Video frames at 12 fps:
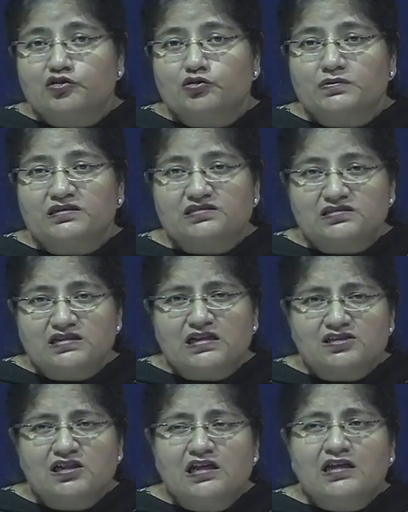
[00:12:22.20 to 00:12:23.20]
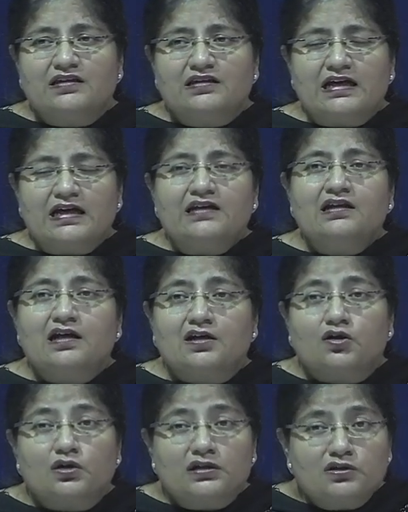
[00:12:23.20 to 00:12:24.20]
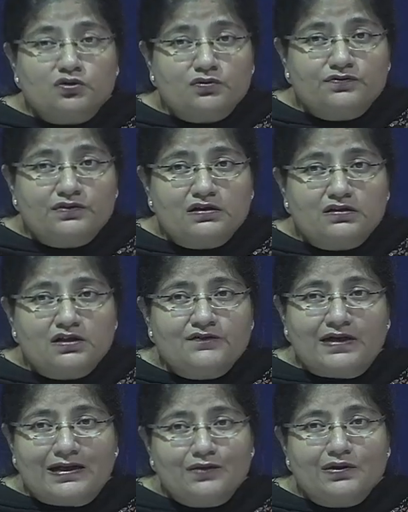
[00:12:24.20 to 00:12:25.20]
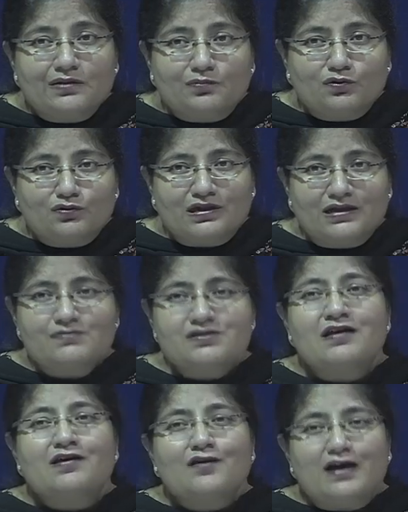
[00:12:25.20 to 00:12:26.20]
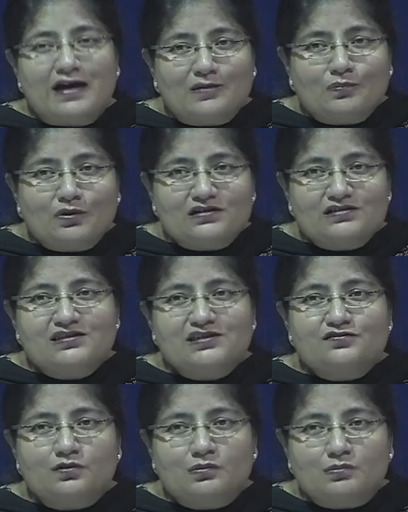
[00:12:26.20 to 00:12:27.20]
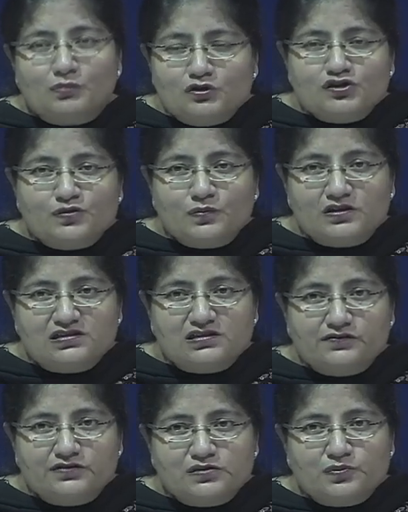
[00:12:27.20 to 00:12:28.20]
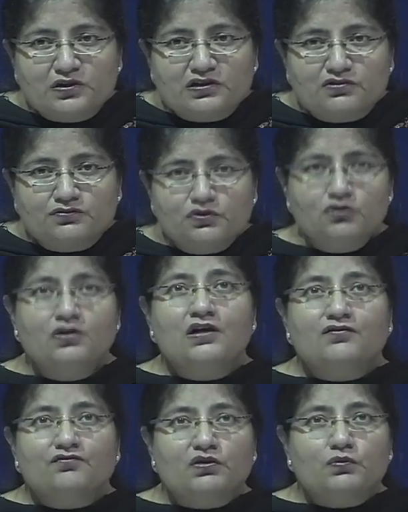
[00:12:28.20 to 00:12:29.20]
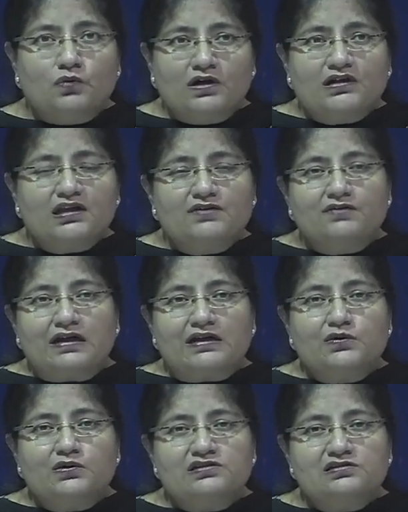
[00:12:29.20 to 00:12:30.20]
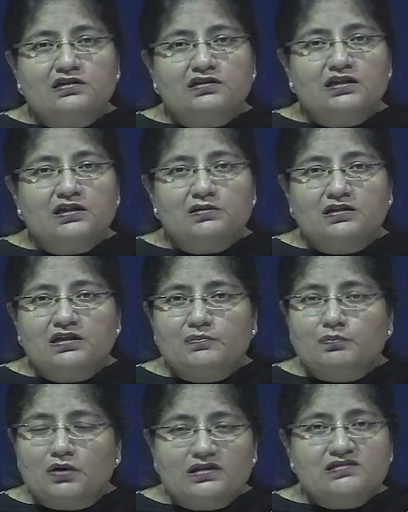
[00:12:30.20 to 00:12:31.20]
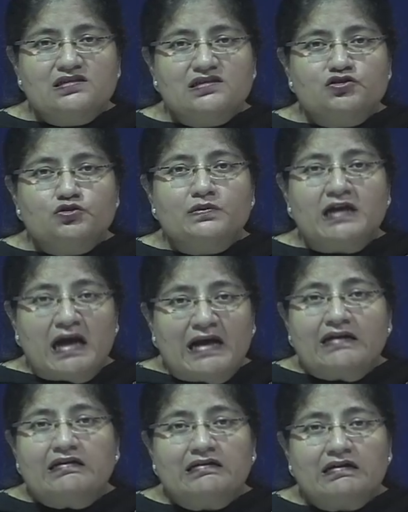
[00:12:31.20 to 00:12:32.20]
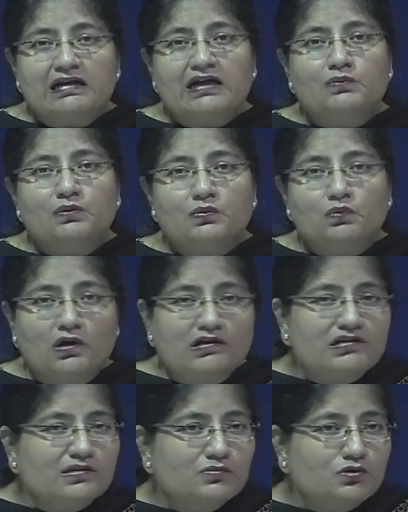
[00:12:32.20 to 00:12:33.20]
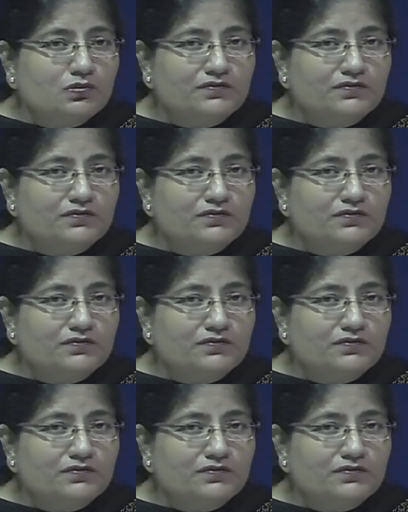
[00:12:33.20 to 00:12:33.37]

to be such that, according to, if we evaluate programs and policies from a post-positivist point of view, we want the policies to be ironclad, we want them to be